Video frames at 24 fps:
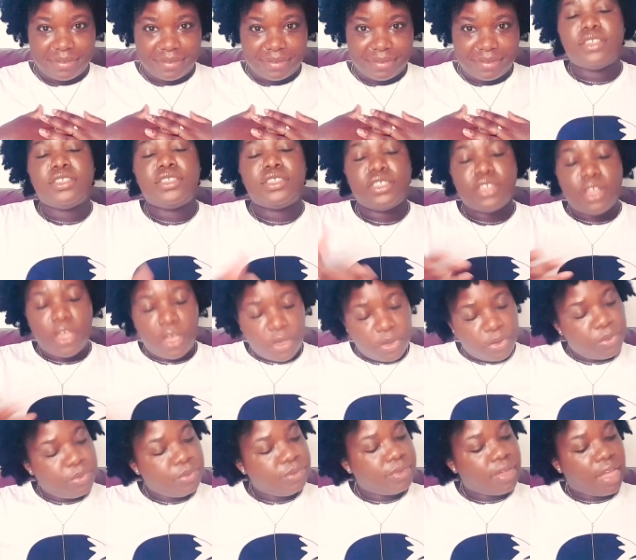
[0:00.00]

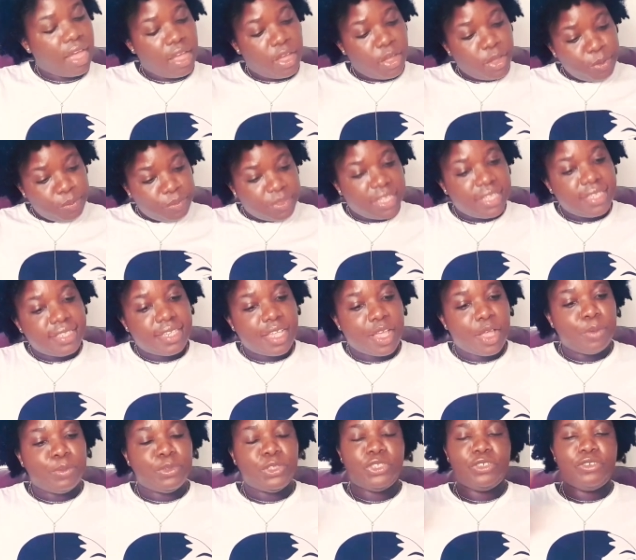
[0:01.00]
So, I hope this
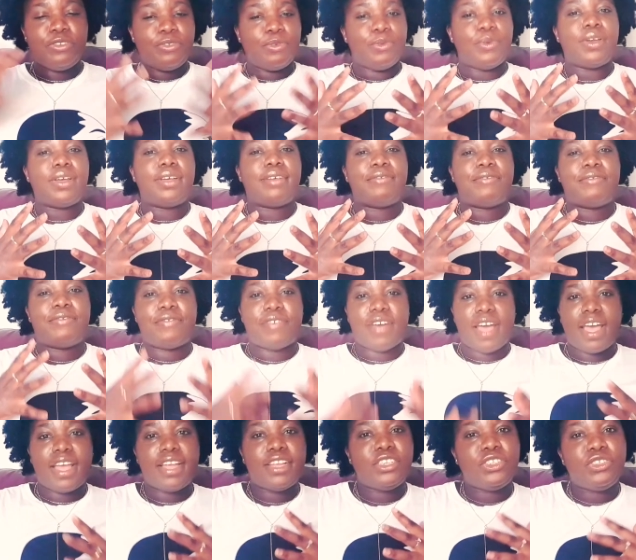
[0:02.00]
helps you
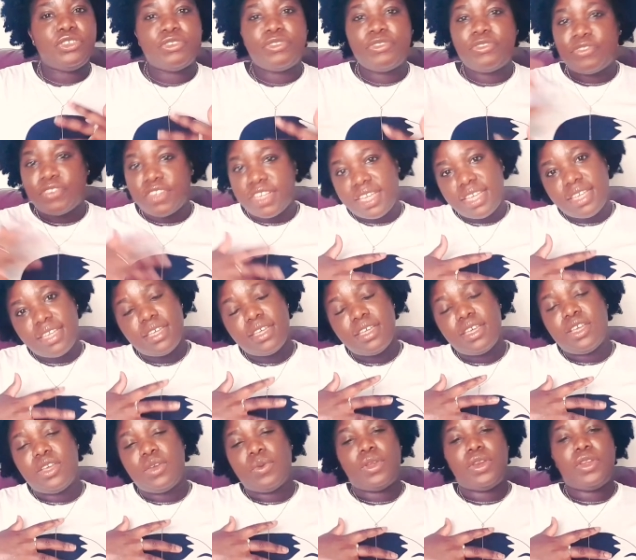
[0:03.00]
find your feet
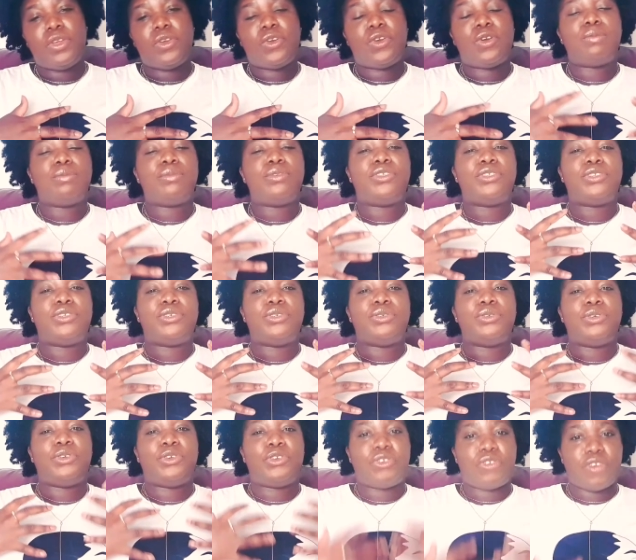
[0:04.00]
when it comes to
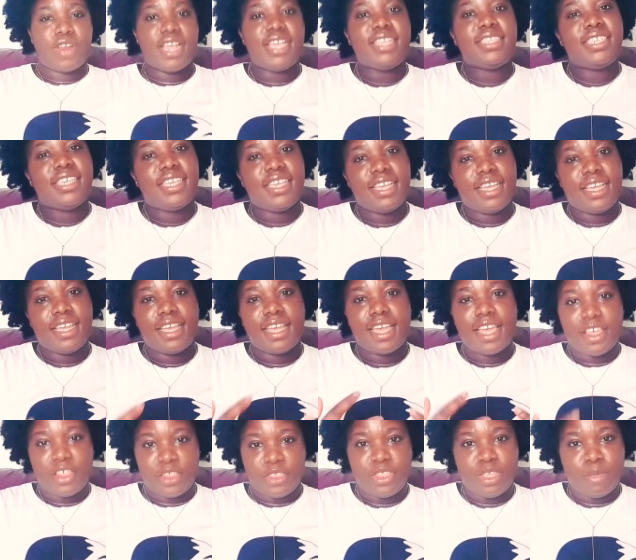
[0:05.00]
creating
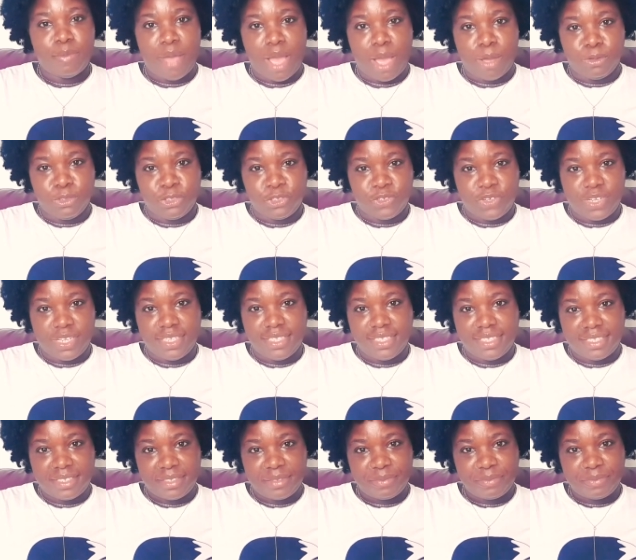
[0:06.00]
healthy
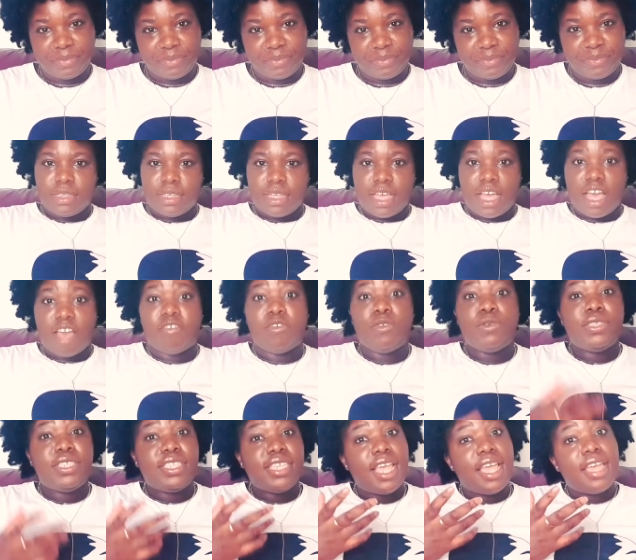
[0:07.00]
boundaries. Have you
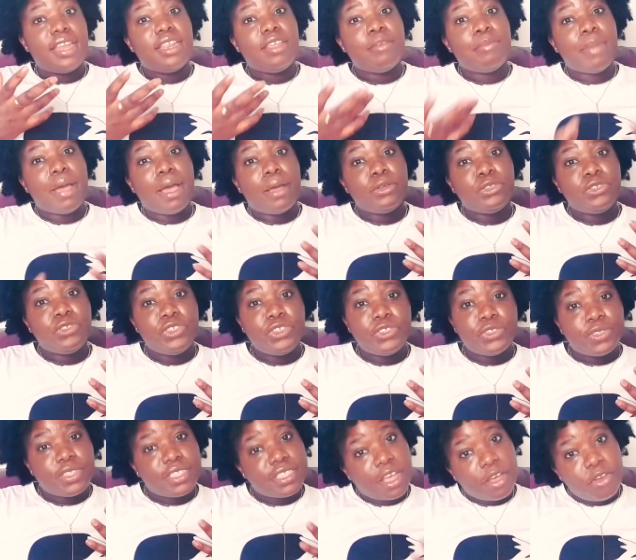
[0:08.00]
set any boundaries
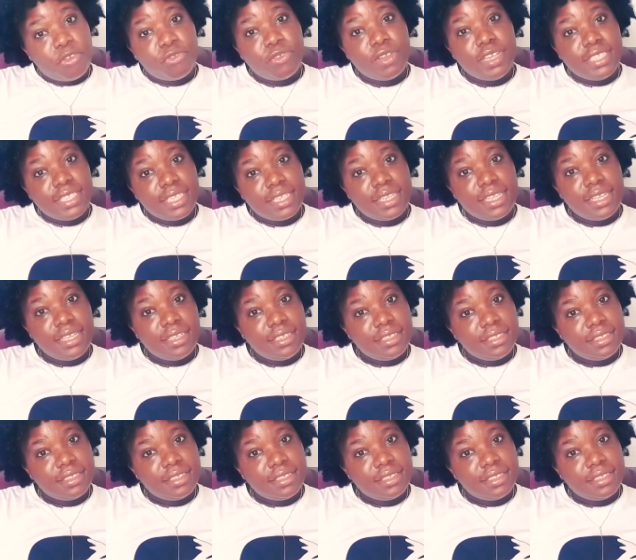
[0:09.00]
yourself recently?